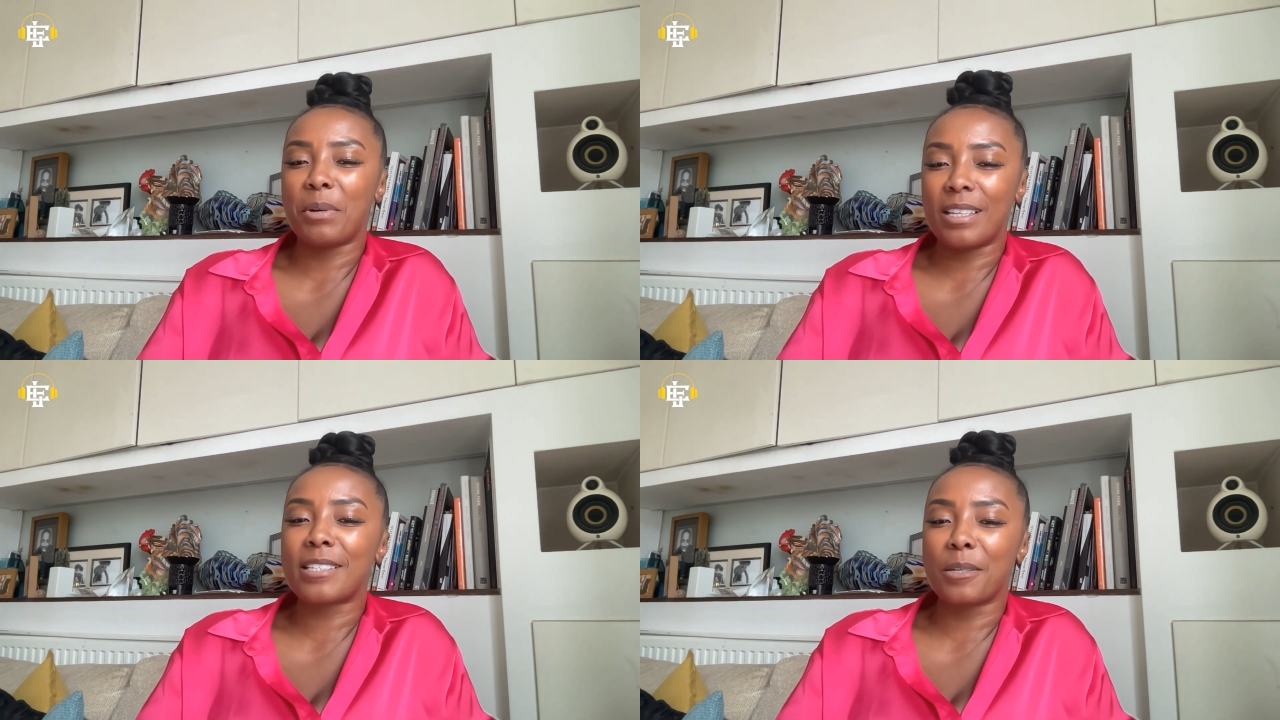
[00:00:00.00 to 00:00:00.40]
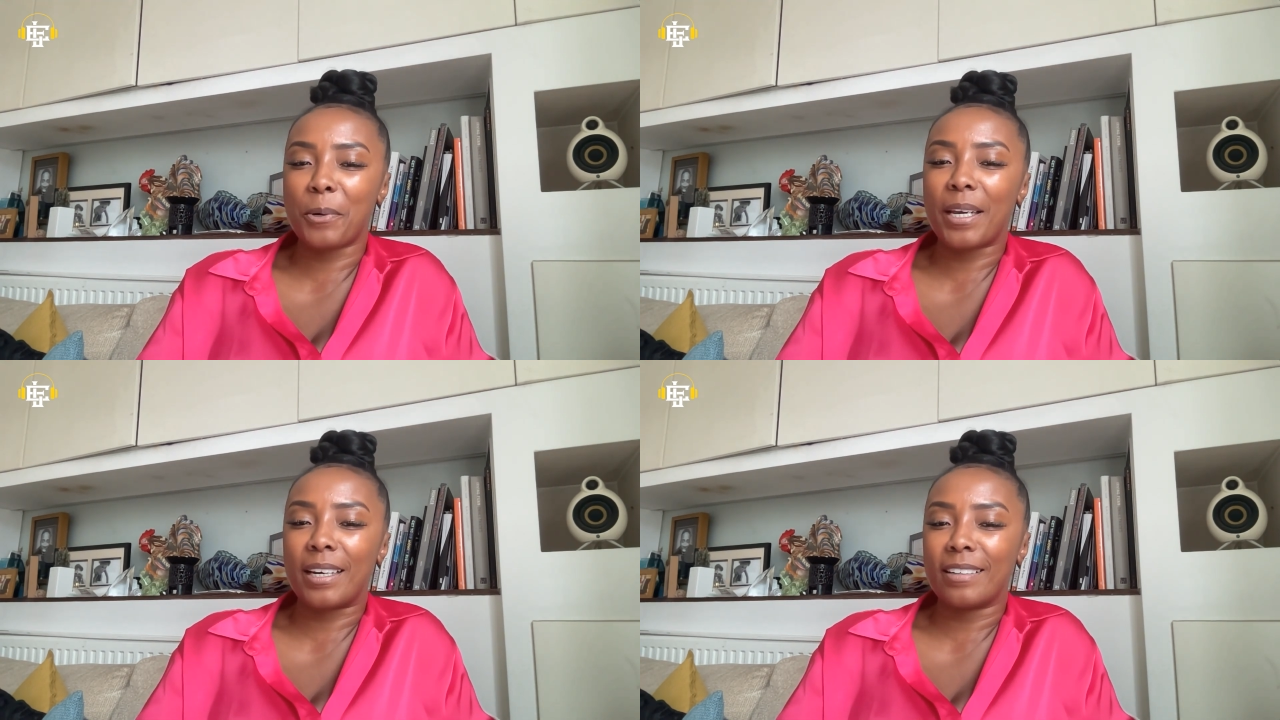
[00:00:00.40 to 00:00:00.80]
that's a
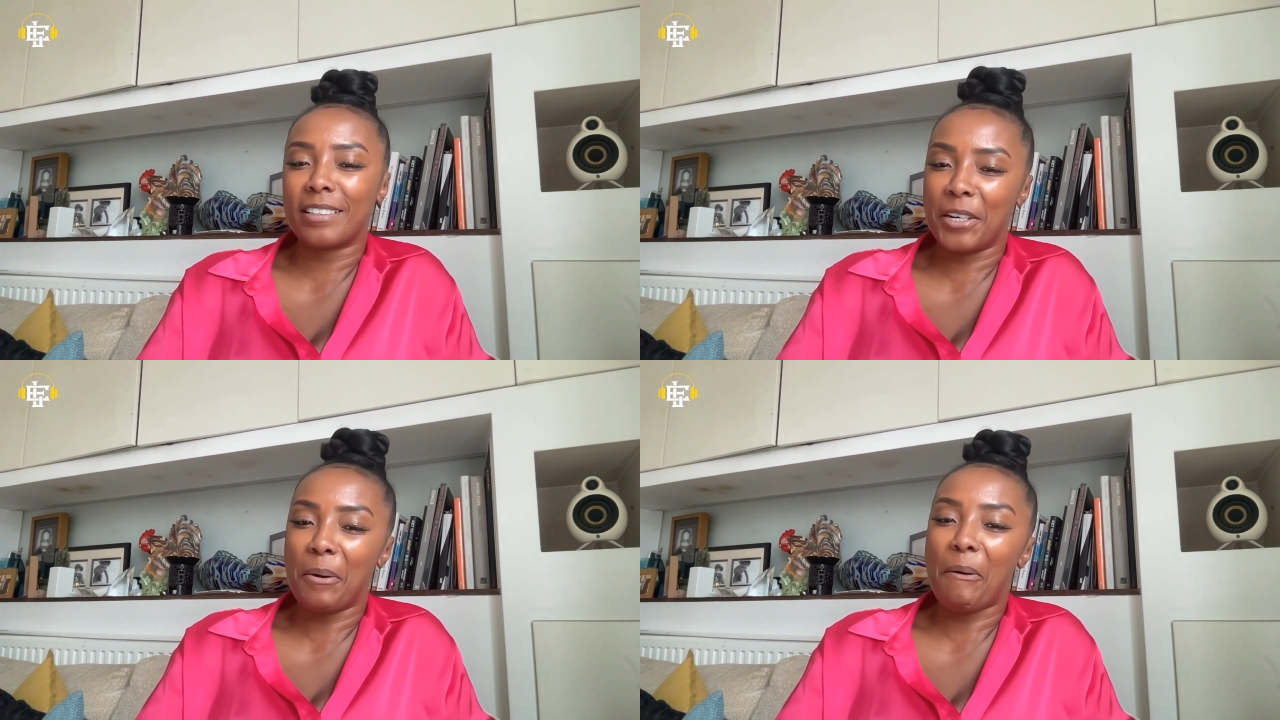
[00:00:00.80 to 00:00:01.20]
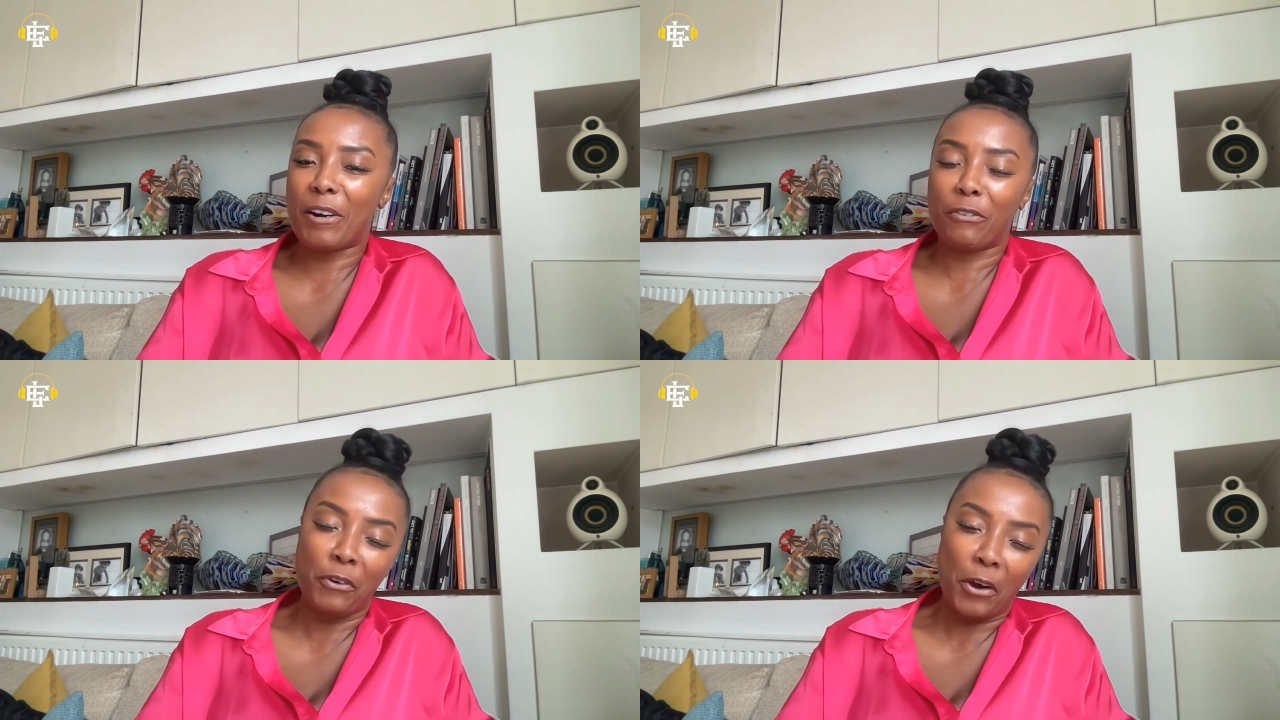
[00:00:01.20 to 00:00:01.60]
win, you know
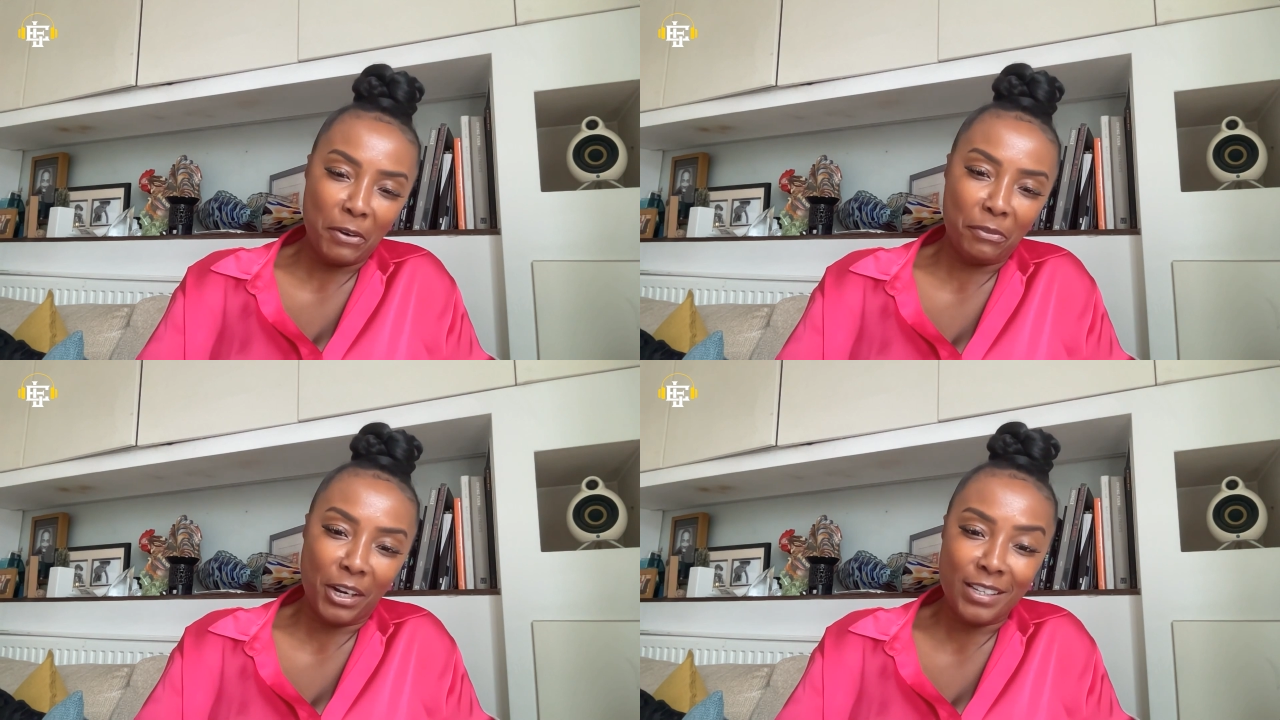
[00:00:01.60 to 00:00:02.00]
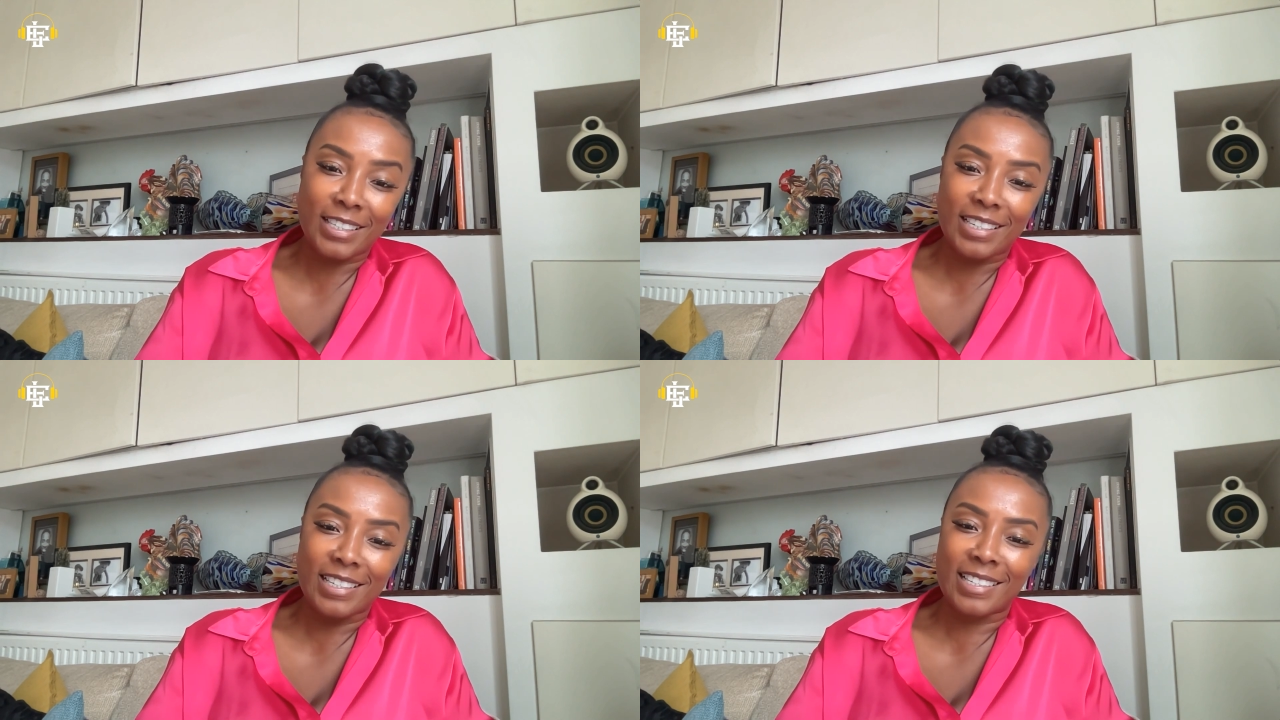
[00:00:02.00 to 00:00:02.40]
about five
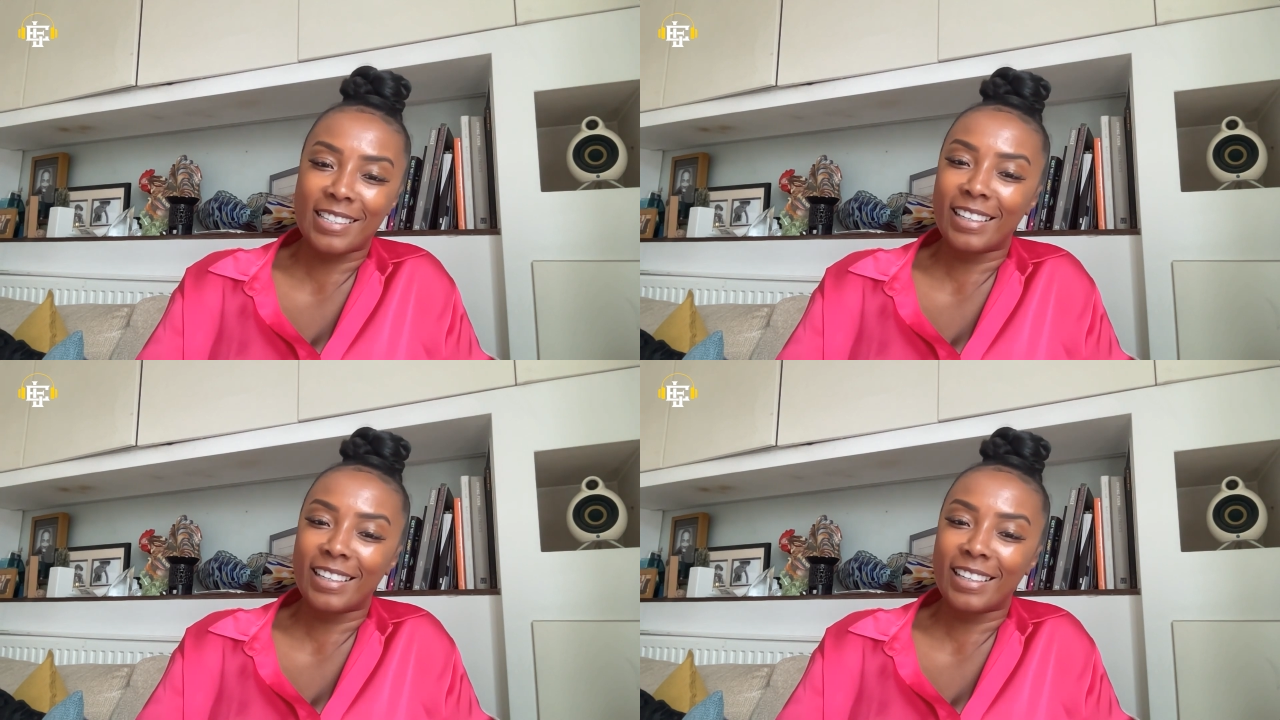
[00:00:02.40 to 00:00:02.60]
losses